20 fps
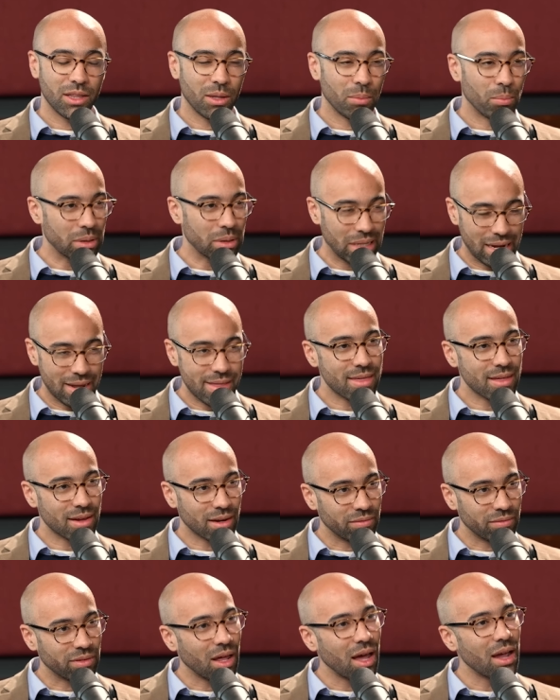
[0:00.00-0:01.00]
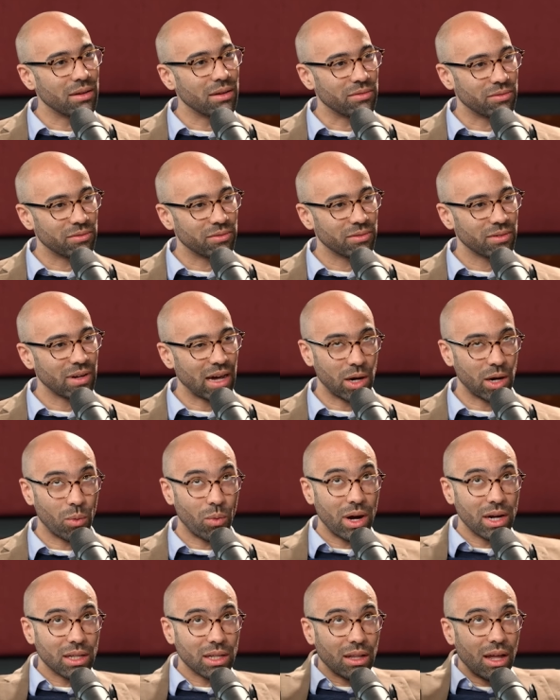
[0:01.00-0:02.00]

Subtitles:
the plaything of life. I don't want